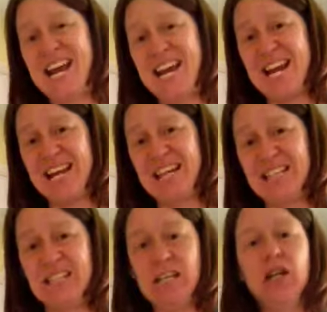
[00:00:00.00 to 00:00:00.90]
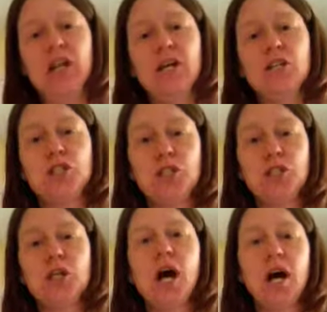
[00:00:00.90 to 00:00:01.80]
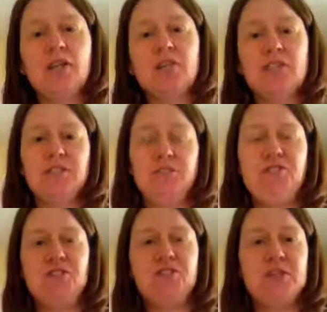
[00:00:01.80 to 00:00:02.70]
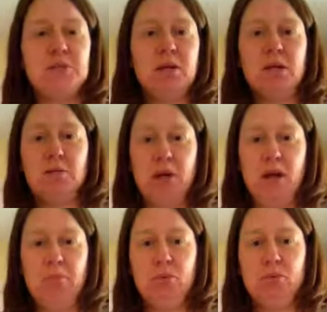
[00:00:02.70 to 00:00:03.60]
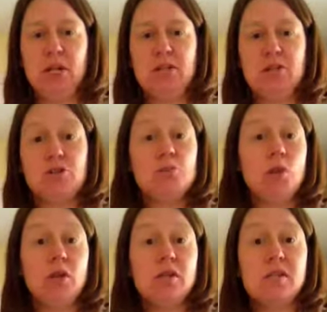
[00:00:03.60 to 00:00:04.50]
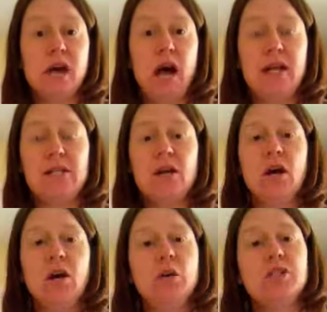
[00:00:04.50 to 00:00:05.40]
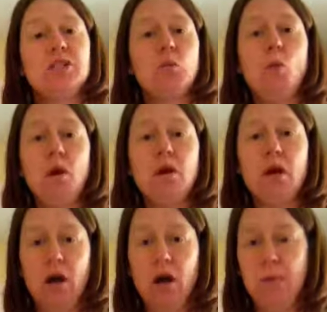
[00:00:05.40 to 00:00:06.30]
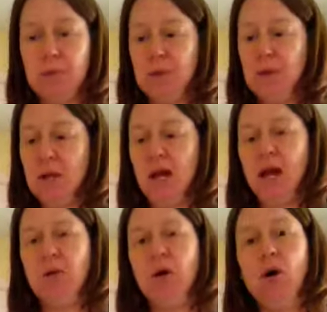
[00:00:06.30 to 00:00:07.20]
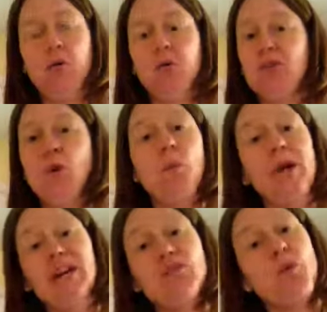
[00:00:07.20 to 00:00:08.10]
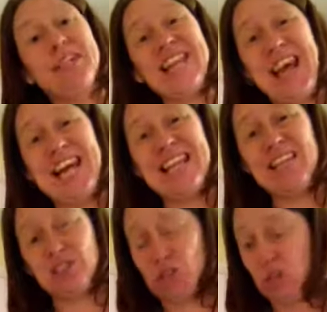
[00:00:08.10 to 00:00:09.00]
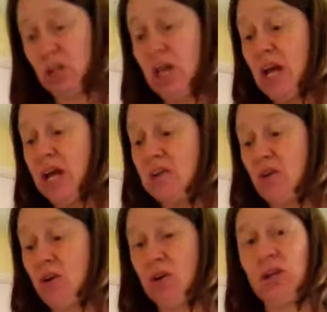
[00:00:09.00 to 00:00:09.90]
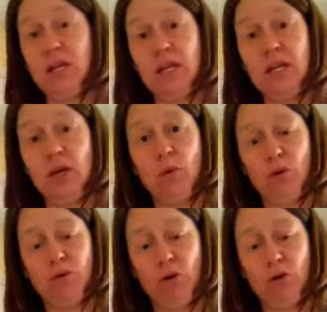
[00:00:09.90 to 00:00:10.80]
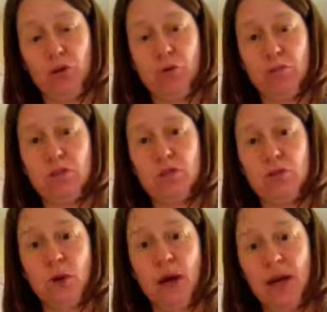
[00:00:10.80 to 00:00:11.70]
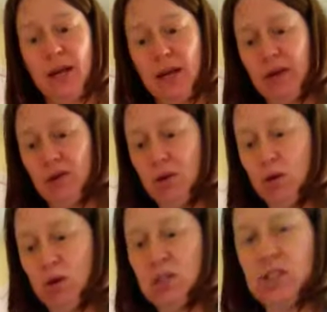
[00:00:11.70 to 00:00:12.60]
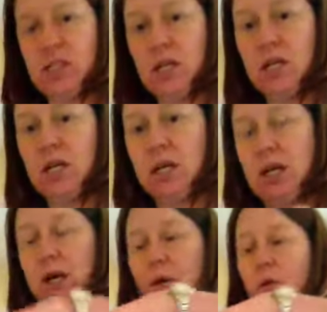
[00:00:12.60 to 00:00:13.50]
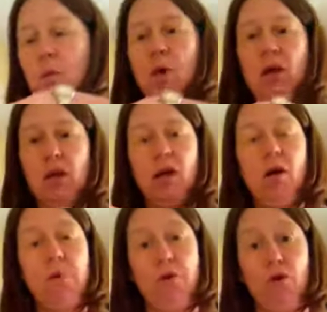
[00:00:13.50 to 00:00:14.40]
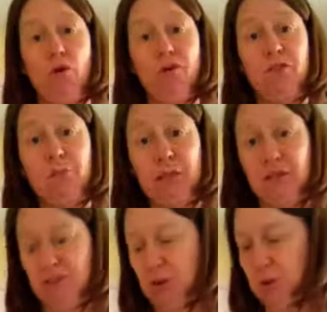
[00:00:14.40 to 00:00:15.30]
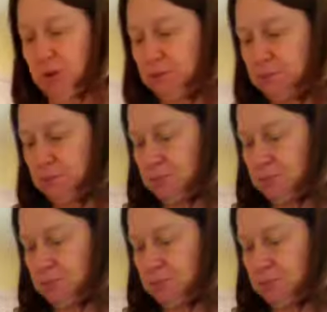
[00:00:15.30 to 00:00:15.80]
is a 250ml prep bowl. That's our smallest size, which is 1 cup. And I've not weighed anything at all. It's all equal volumes. So I have got 1 cup of plain flour